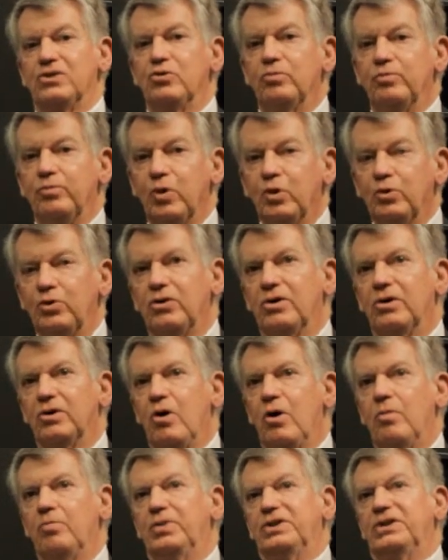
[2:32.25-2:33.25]
You put
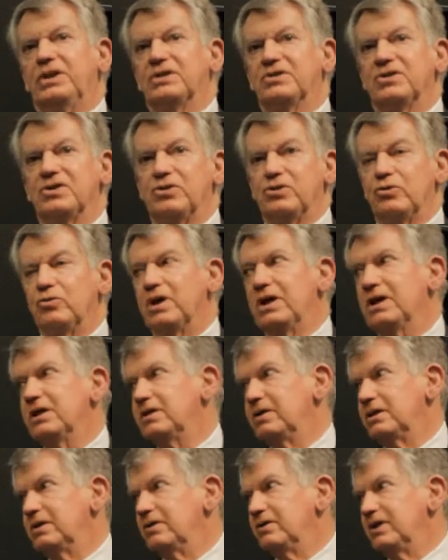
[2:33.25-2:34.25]
competences
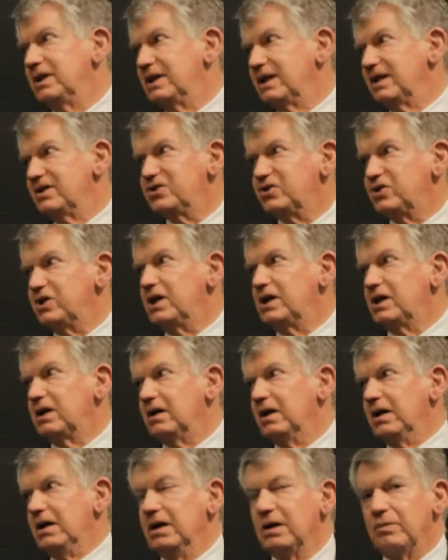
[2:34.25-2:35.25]
together in this
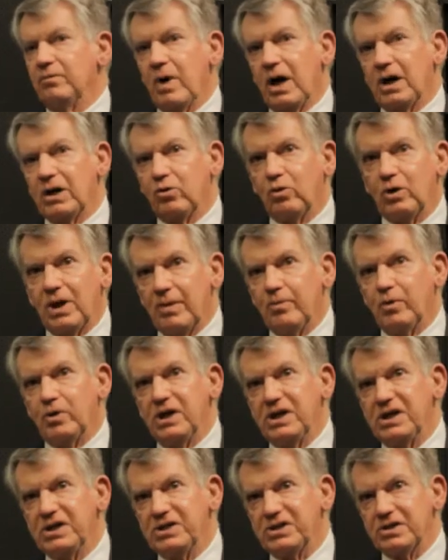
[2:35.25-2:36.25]
chain by
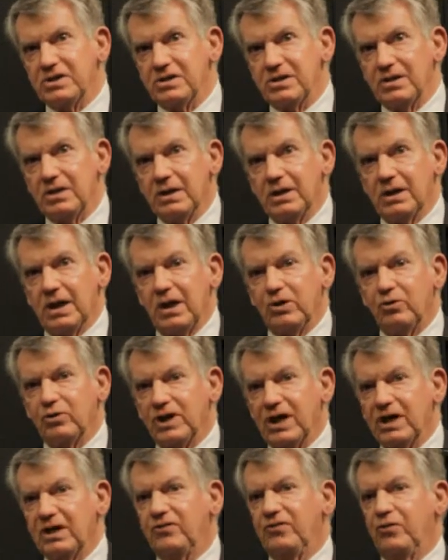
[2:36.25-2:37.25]
collaboration, and you
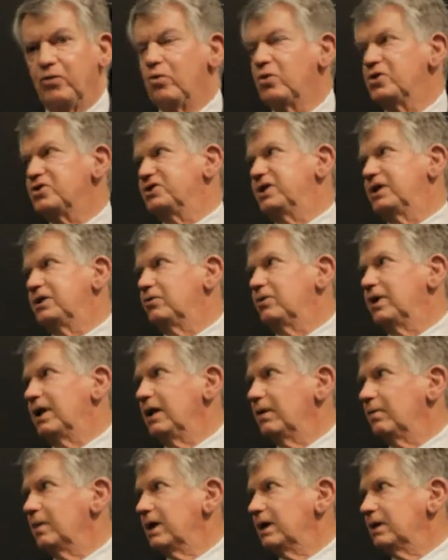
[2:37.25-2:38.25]
can't force that on
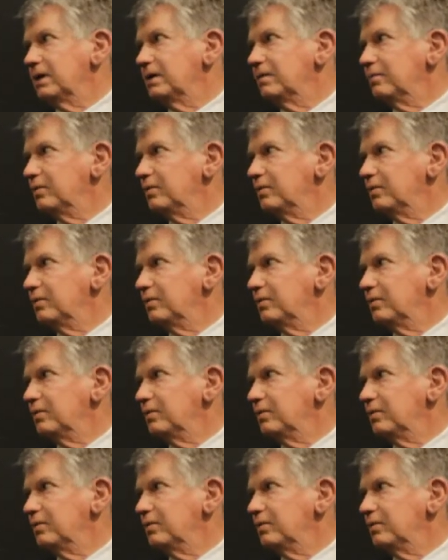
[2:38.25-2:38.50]
anybody.